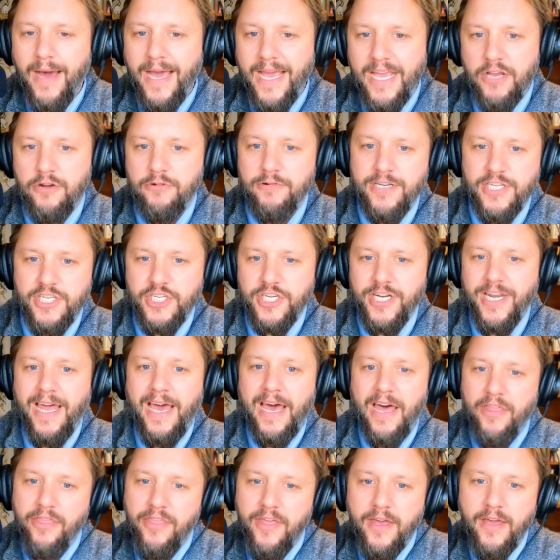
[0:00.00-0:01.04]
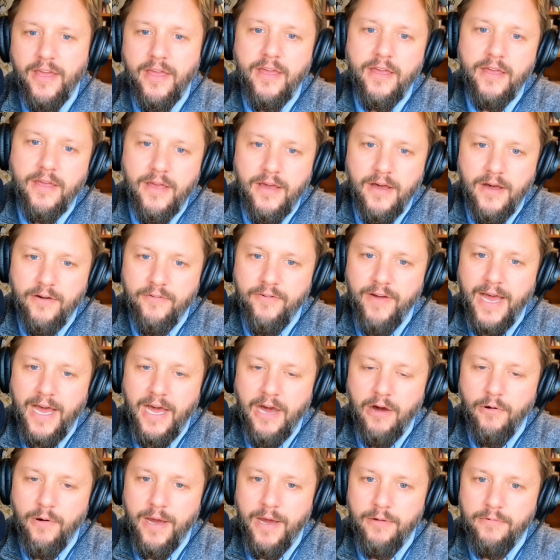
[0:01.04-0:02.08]
Christian ethic of
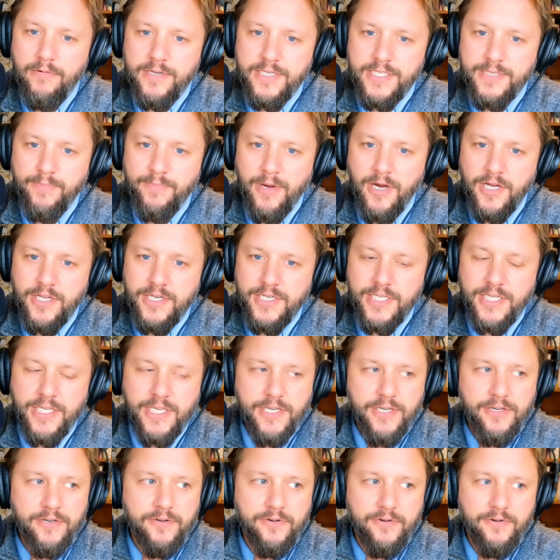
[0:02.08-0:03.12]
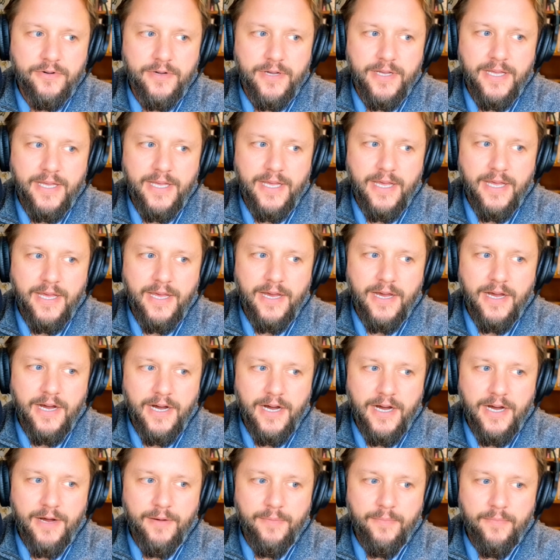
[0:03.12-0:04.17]
how I respond to you,
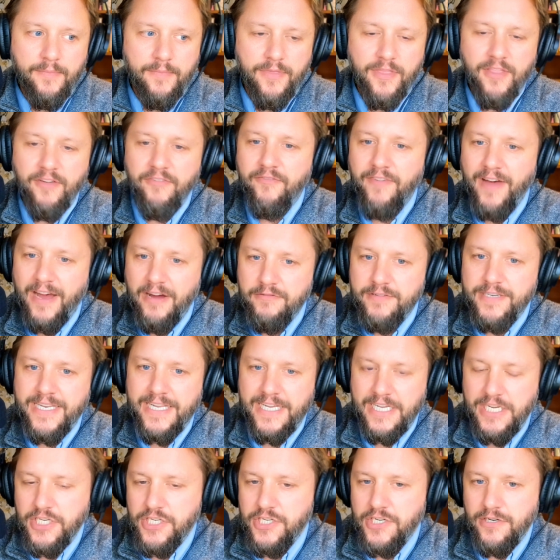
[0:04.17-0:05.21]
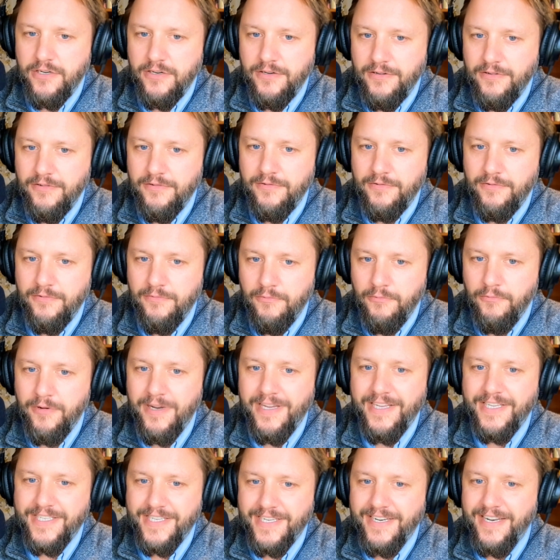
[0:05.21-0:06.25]
the foundational
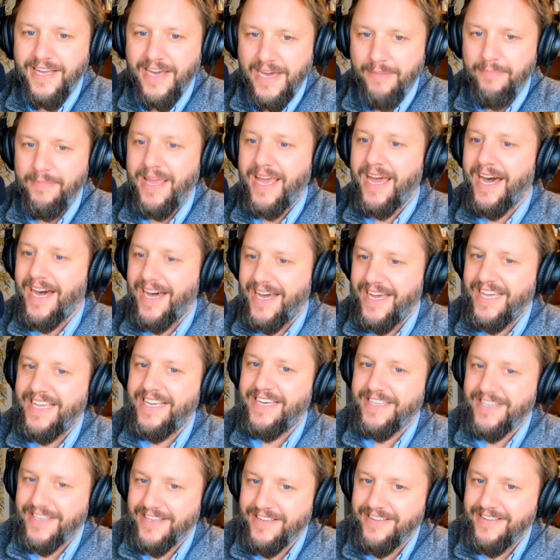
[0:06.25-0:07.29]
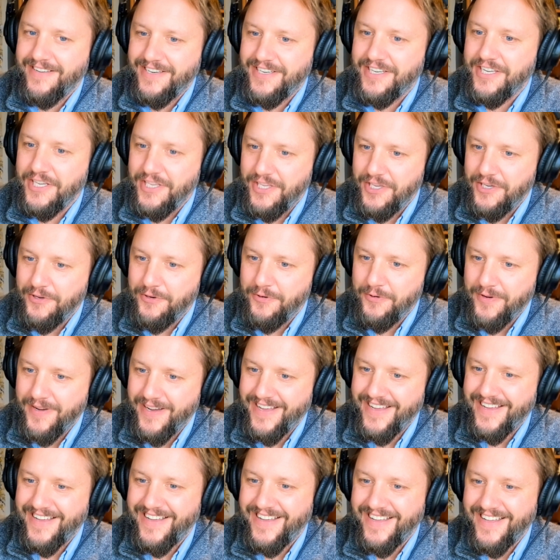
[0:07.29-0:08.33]
reason I'm kind to you
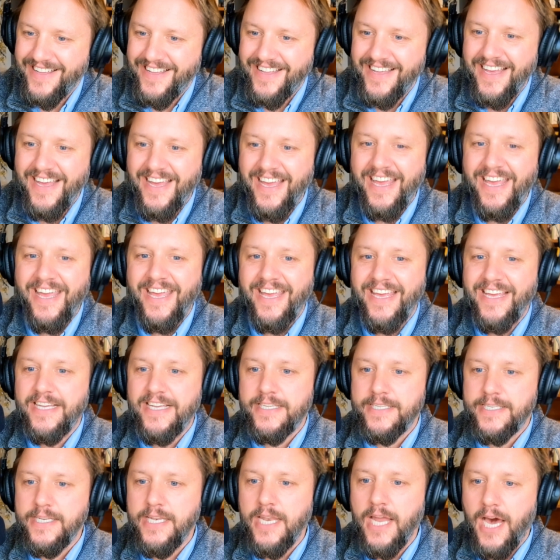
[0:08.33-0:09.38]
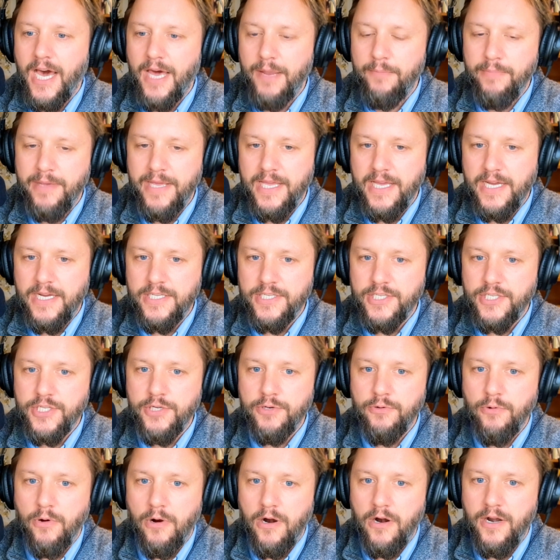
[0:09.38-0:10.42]
is not because
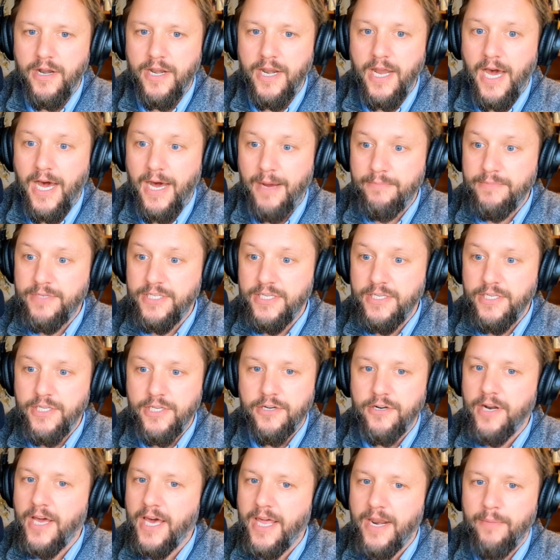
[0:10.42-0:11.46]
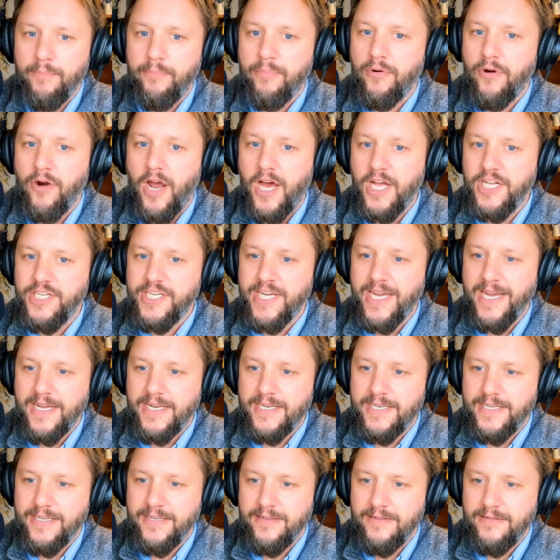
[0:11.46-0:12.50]
you're not a
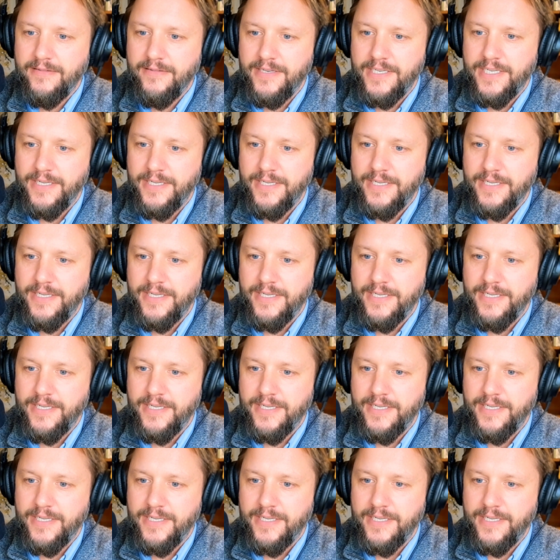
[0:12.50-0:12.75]
project to